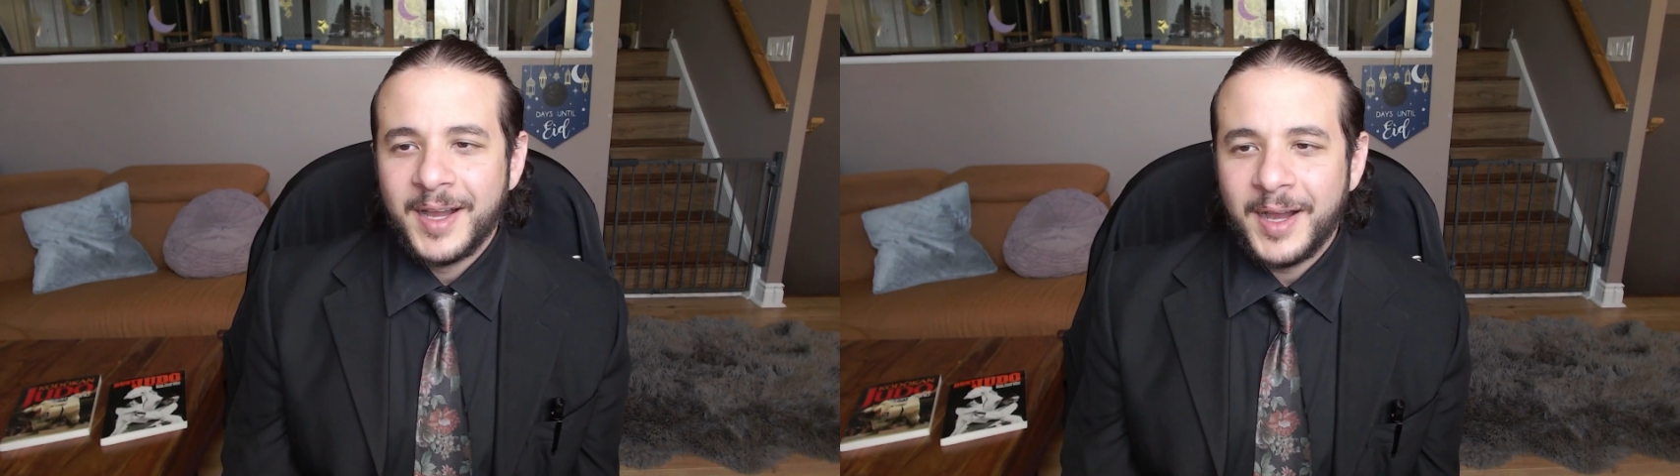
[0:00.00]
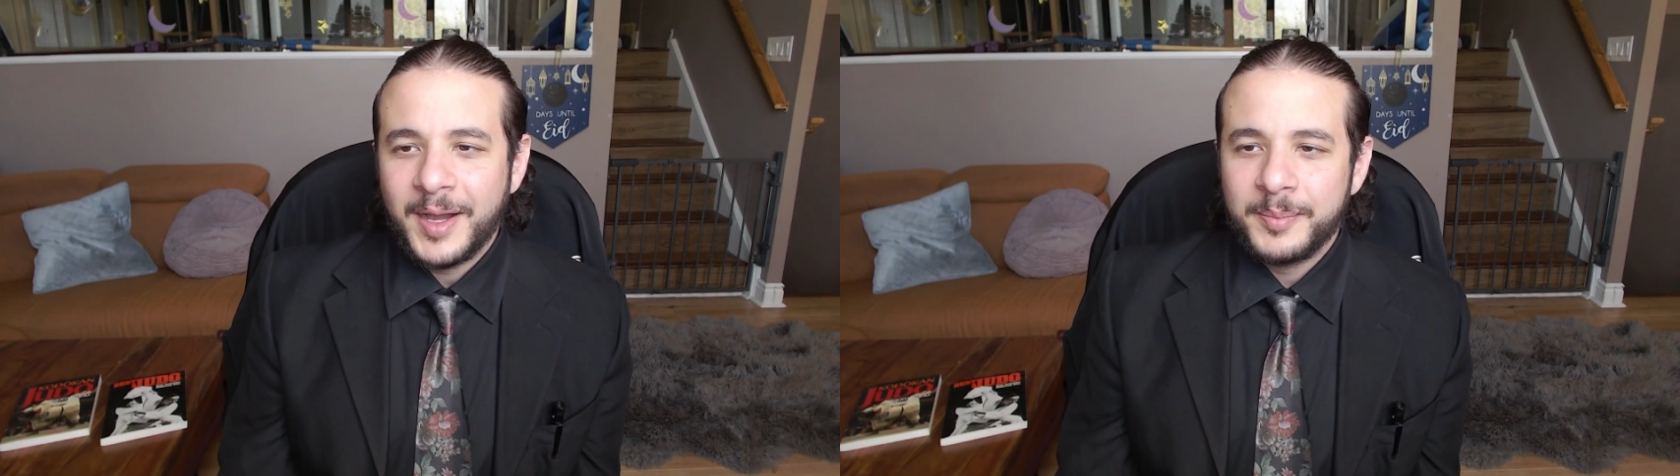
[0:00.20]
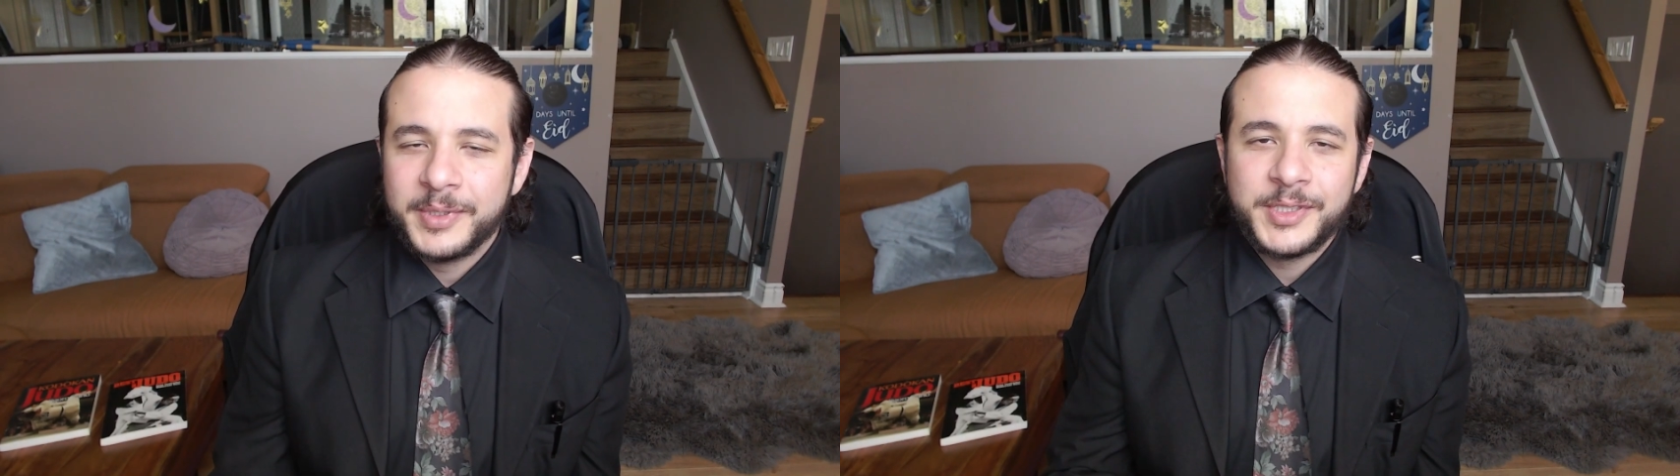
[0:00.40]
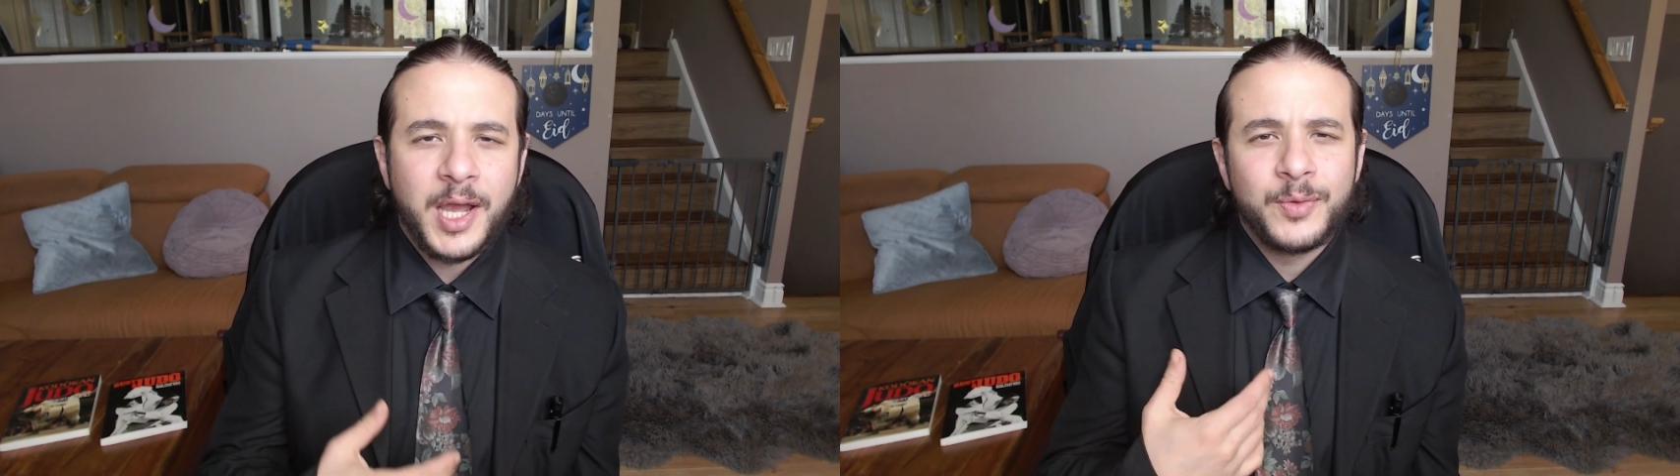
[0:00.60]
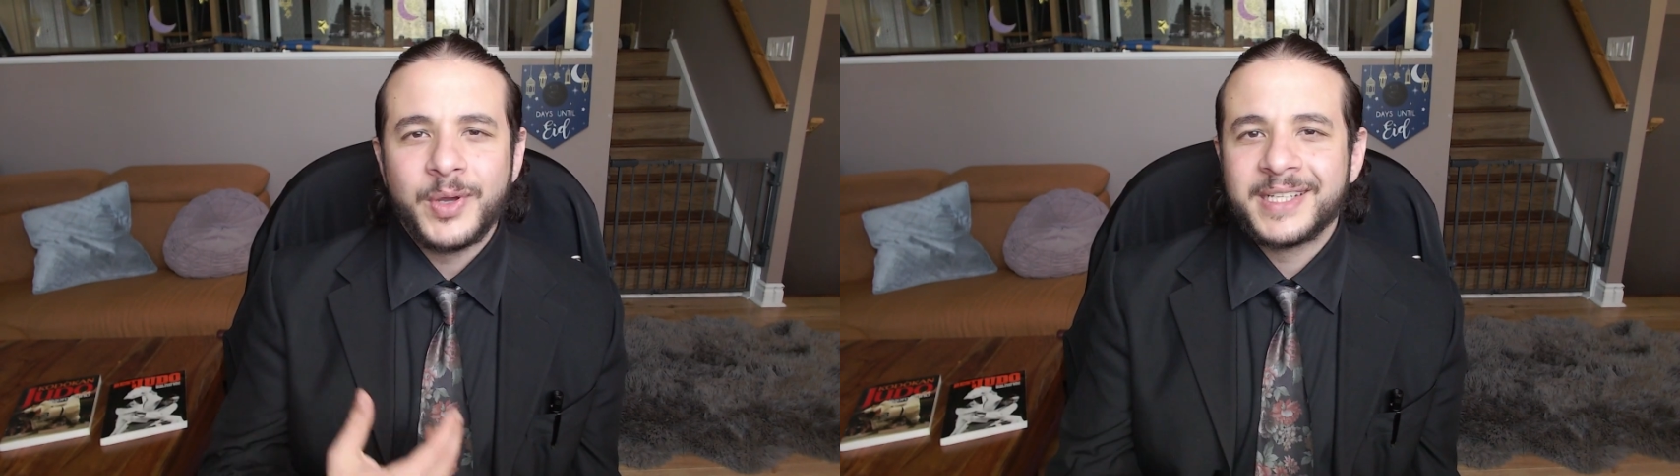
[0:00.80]
But
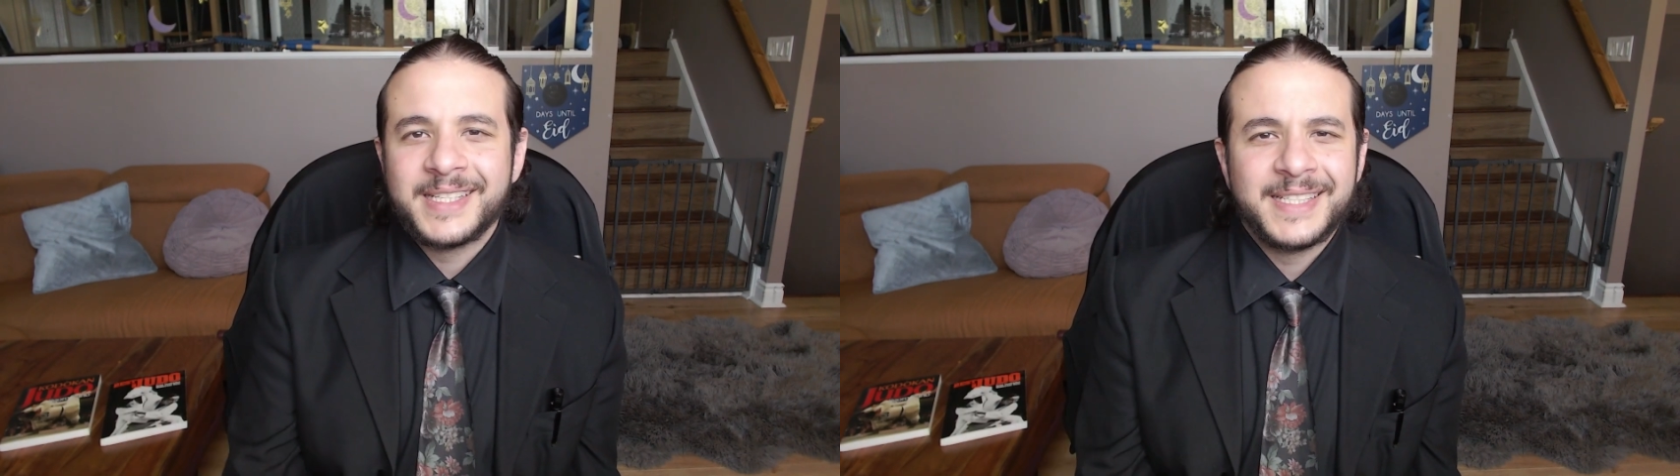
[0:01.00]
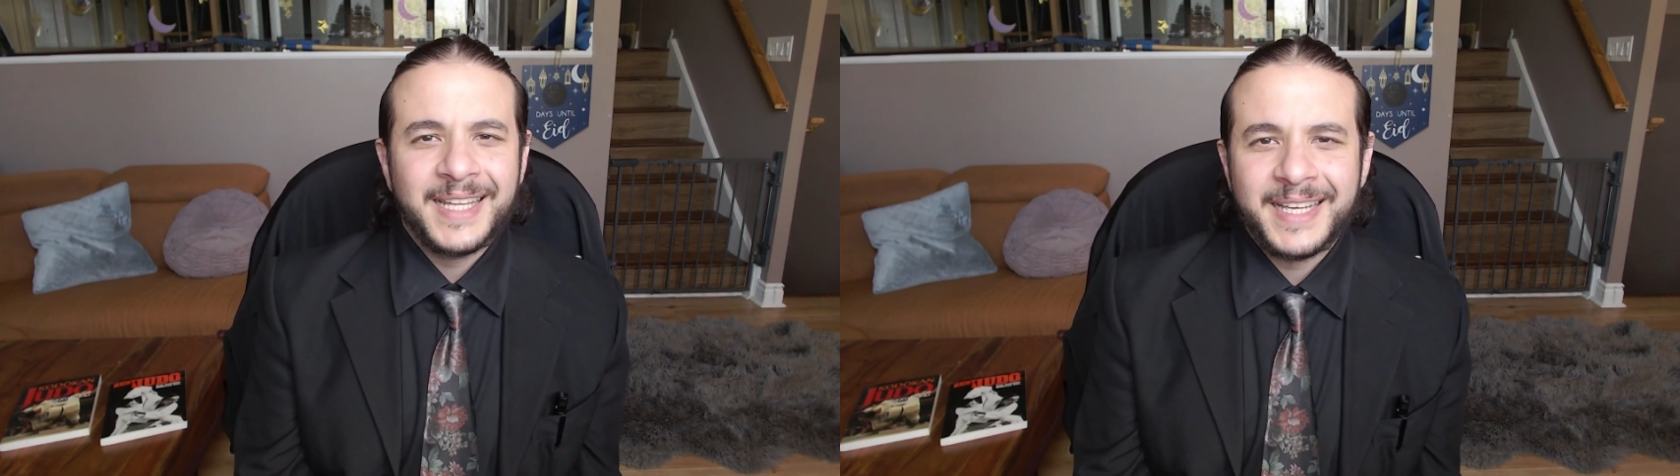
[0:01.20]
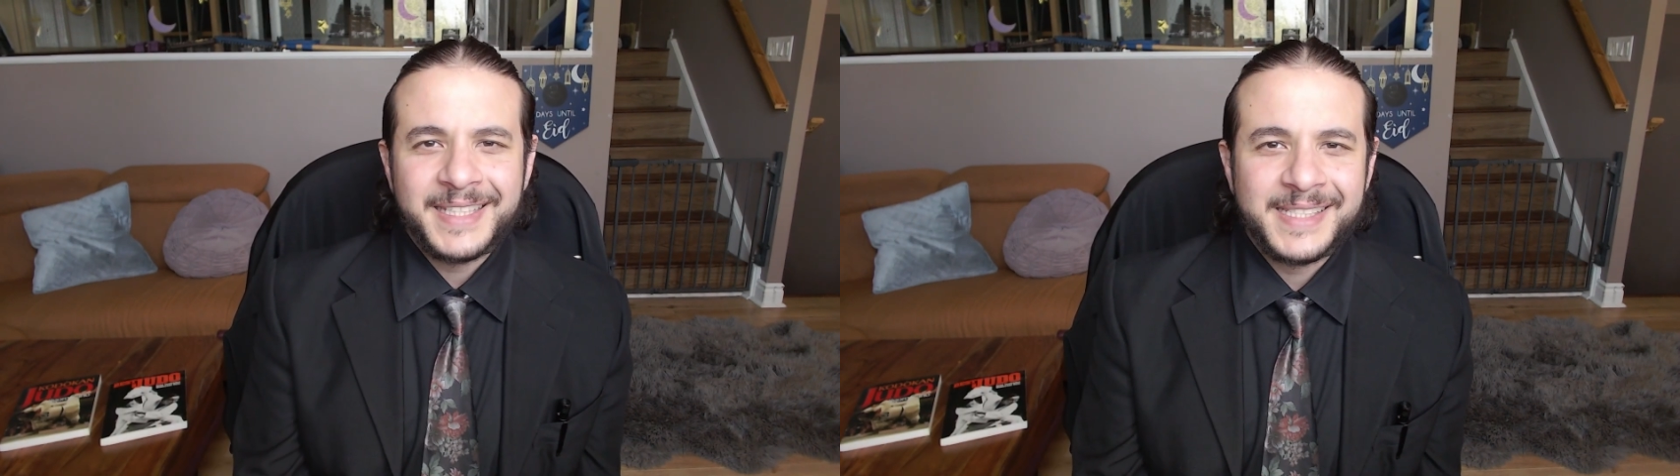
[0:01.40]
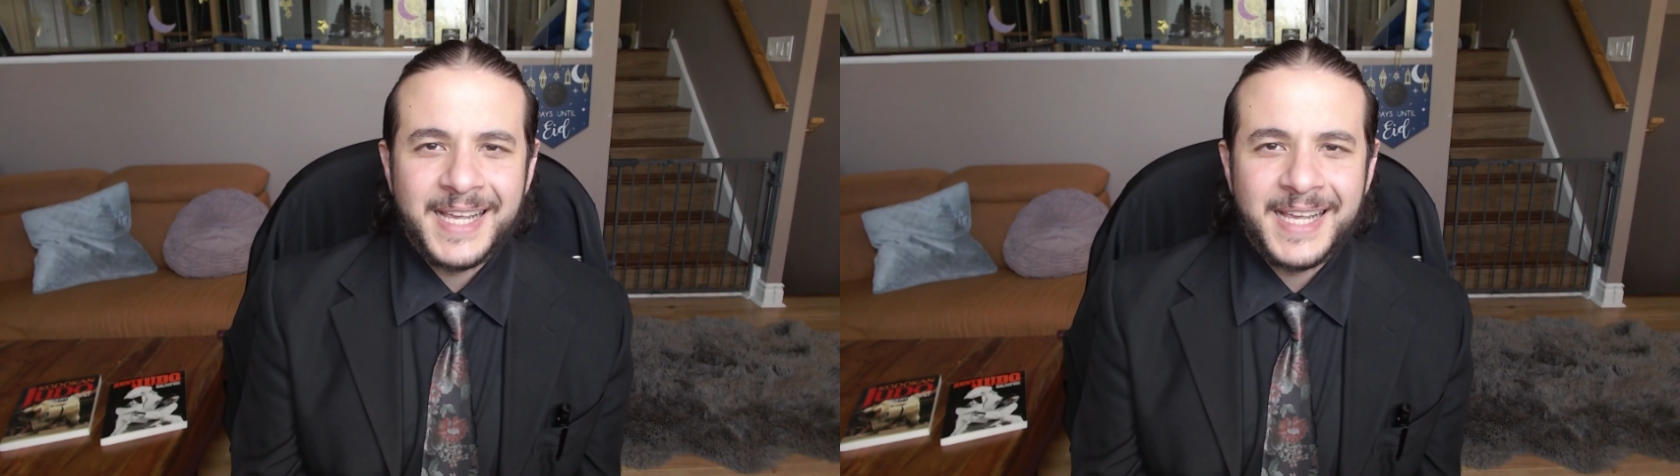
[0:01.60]
John Wick doesn't like these